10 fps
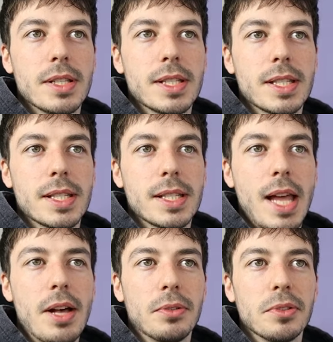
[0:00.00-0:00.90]

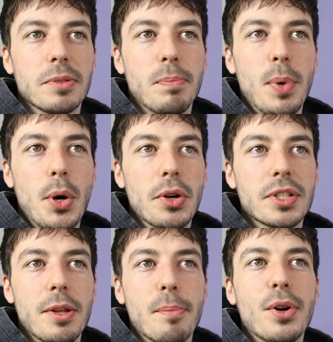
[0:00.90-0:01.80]
sells,
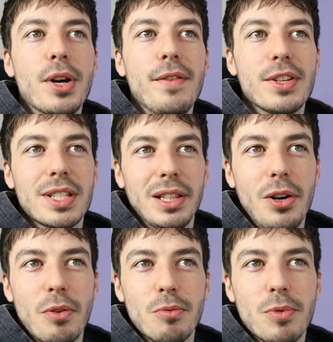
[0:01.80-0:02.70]
but the previous
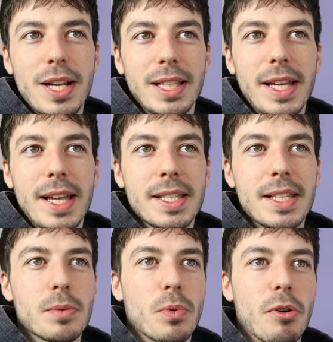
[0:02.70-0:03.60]
low really
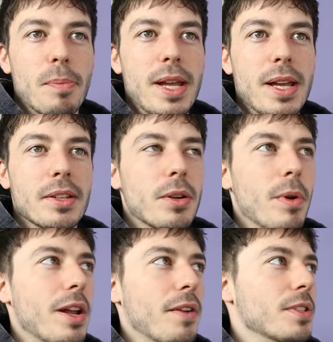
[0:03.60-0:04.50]
is this one up here,
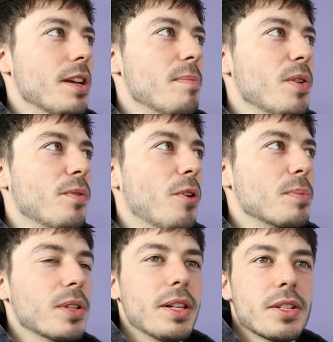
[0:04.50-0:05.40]
so we'd have to see a move
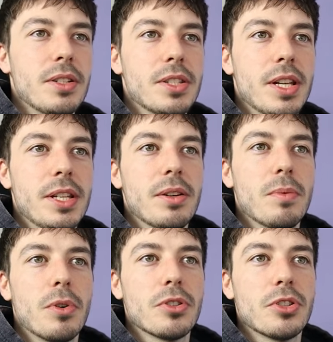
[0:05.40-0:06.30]
up. So let's
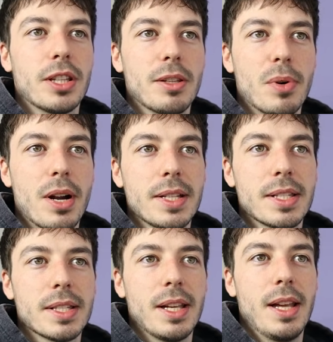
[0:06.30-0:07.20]
continue watching the
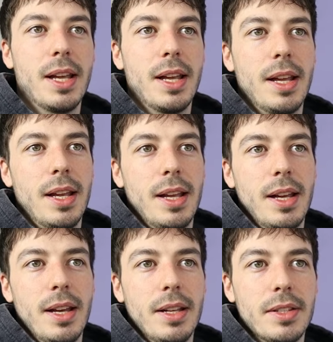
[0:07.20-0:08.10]
price
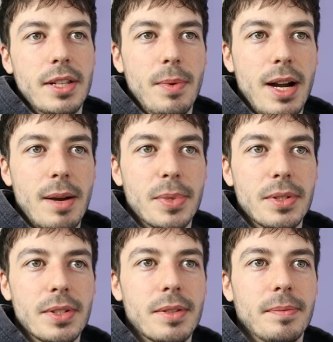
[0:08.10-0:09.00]
and see what
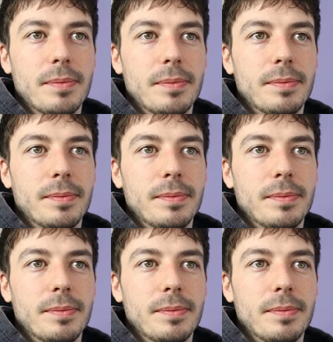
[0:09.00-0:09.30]
happens.